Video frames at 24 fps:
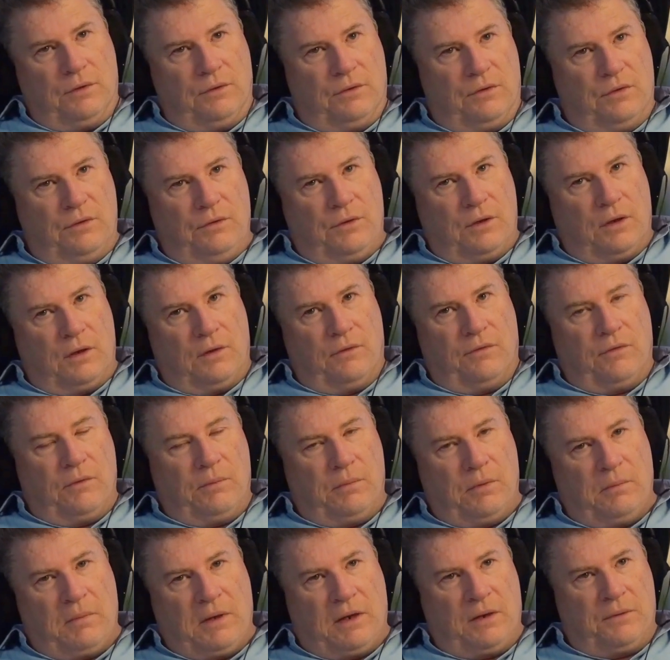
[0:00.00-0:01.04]
two kind of
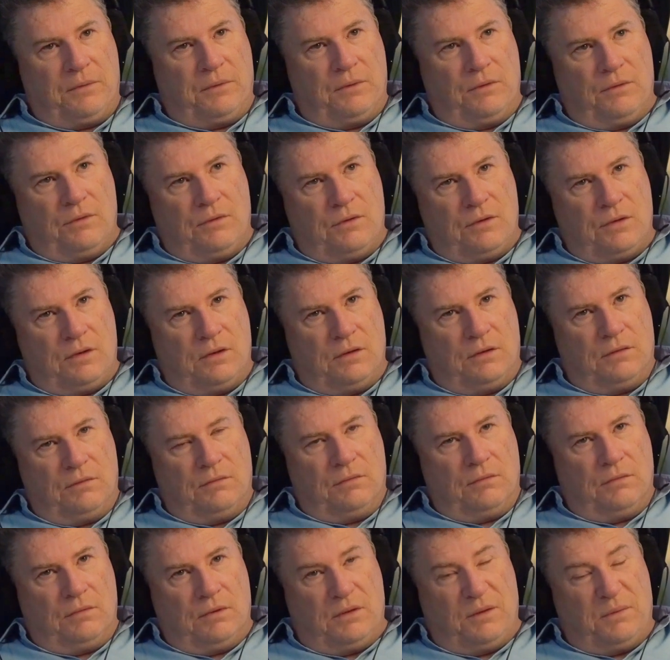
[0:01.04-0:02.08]
football management courses.
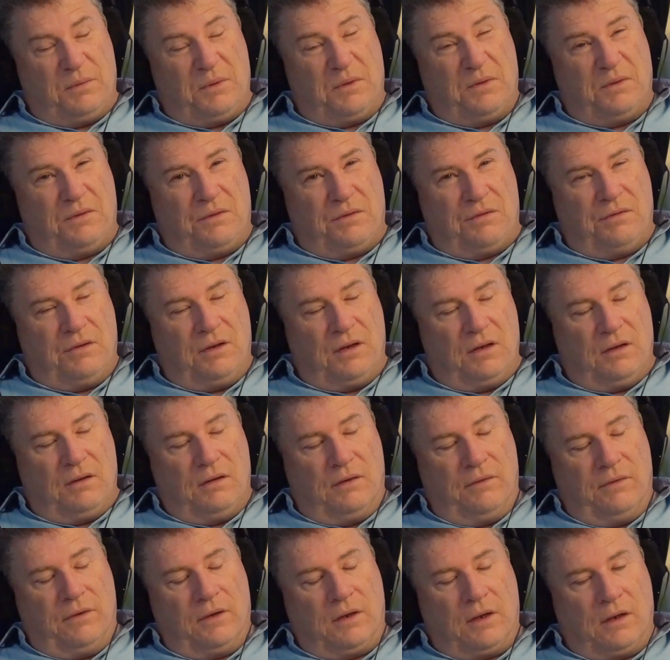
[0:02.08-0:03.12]
I suppose 3
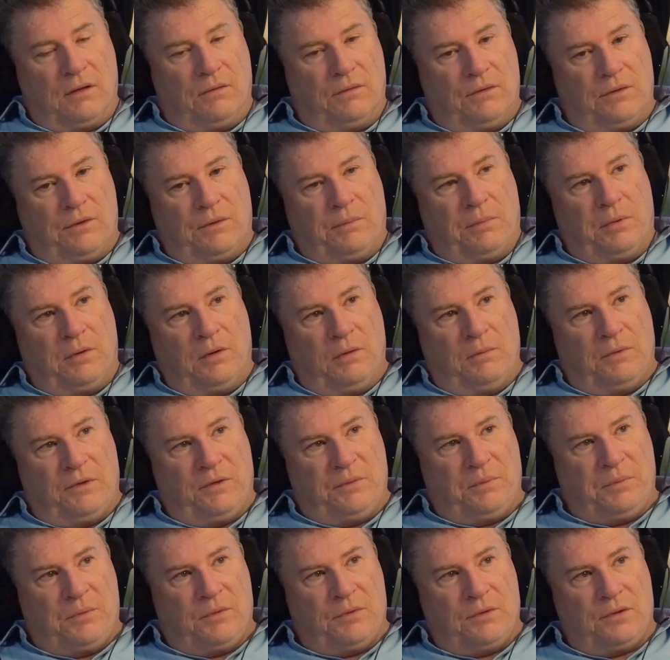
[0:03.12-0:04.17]
if you count the diploma in
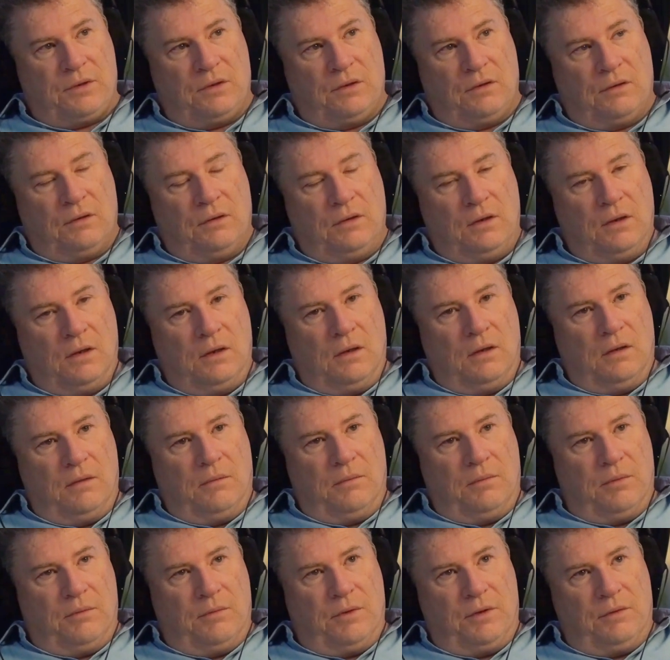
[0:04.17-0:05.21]
sports law.
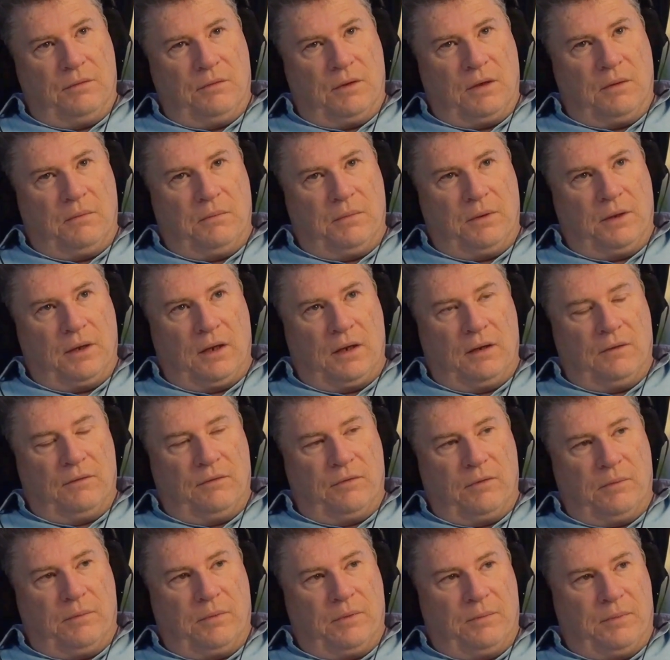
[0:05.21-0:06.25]
But we do an MBA in
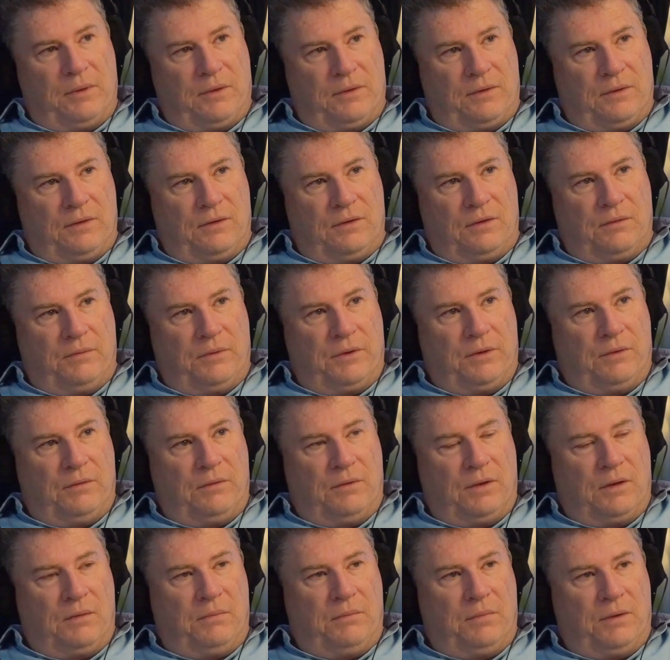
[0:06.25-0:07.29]
football business and we do
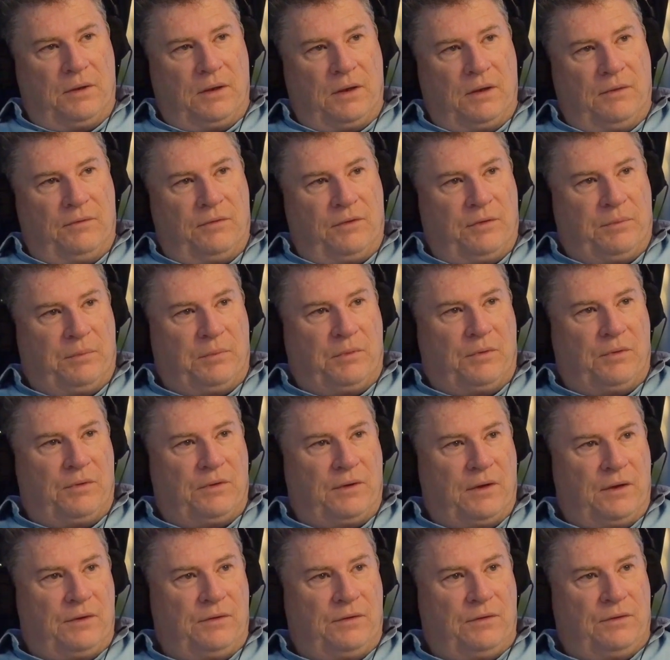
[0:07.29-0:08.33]
an MBA for sports
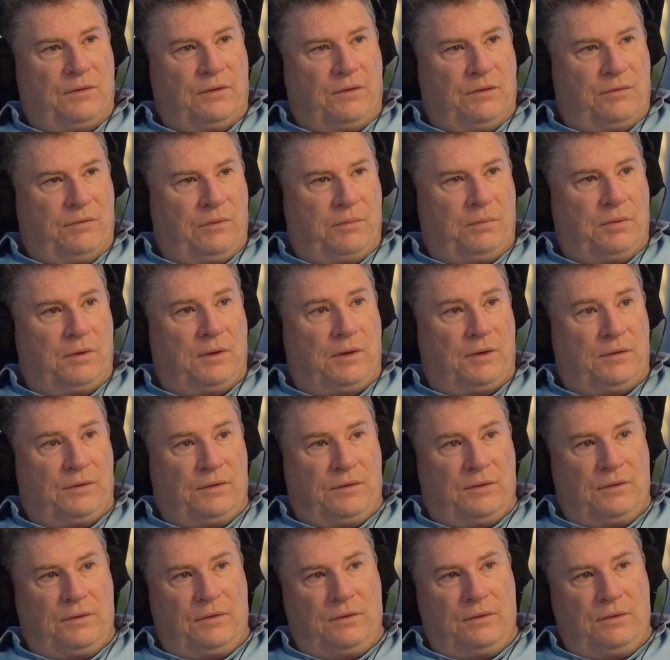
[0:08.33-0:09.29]
agents or football agents.